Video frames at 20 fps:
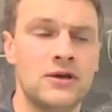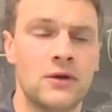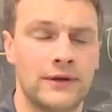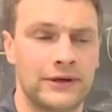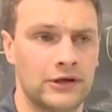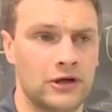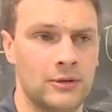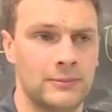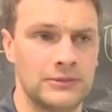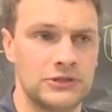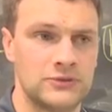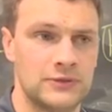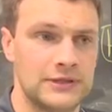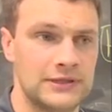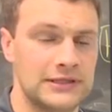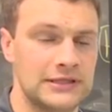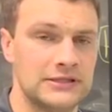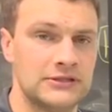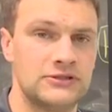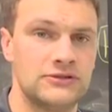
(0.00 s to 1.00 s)
going on
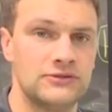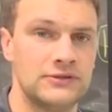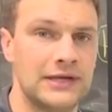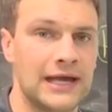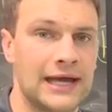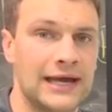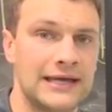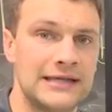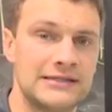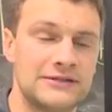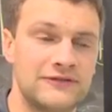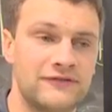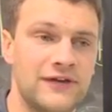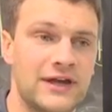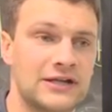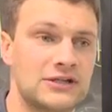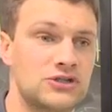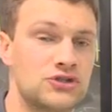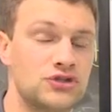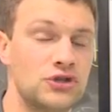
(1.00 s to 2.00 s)
between these two guys. In
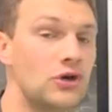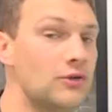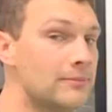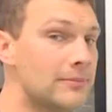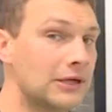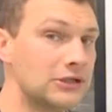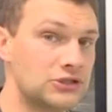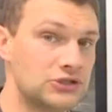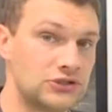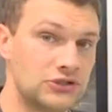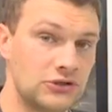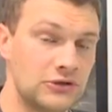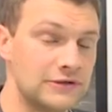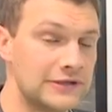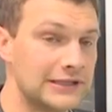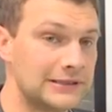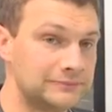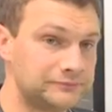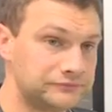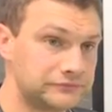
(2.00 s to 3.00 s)
fact, so much so
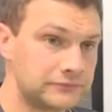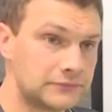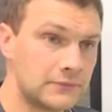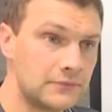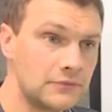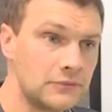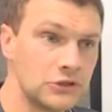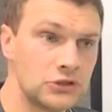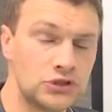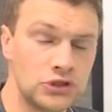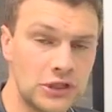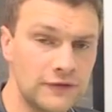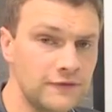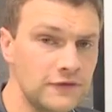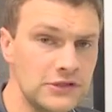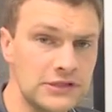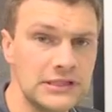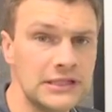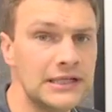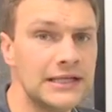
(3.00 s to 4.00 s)
that
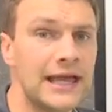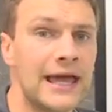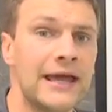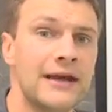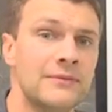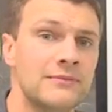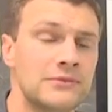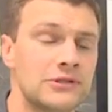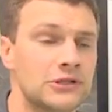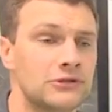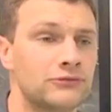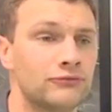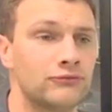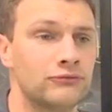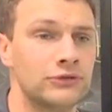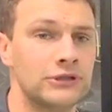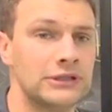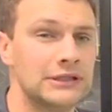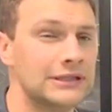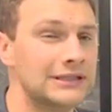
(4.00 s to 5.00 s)
Jefferson and Adams are
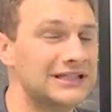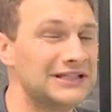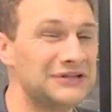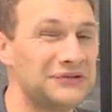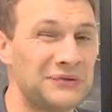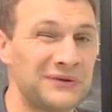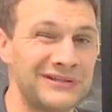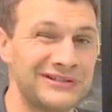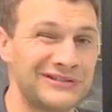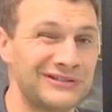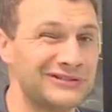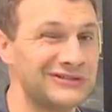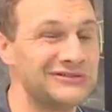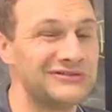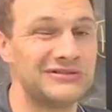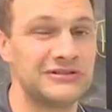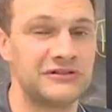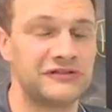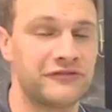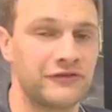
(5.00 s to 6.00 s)
really going to
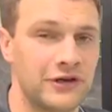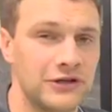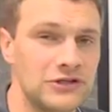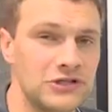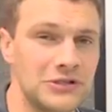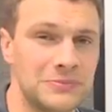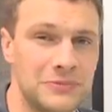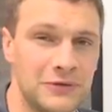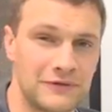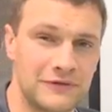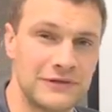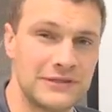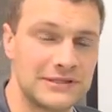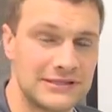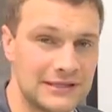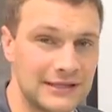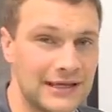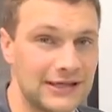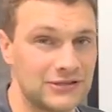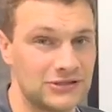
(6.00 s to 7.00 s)
lose their friendship over this
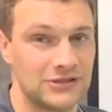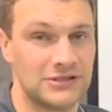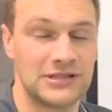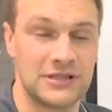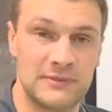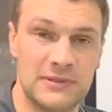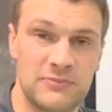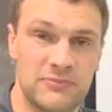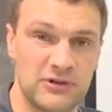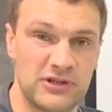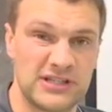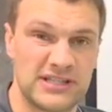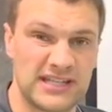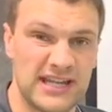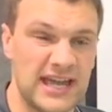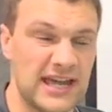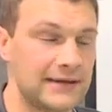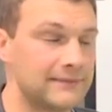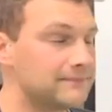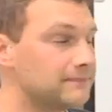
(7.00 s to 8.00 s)
election. It's going to be pretty
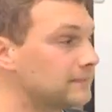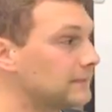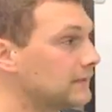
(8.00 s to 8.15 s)
sad.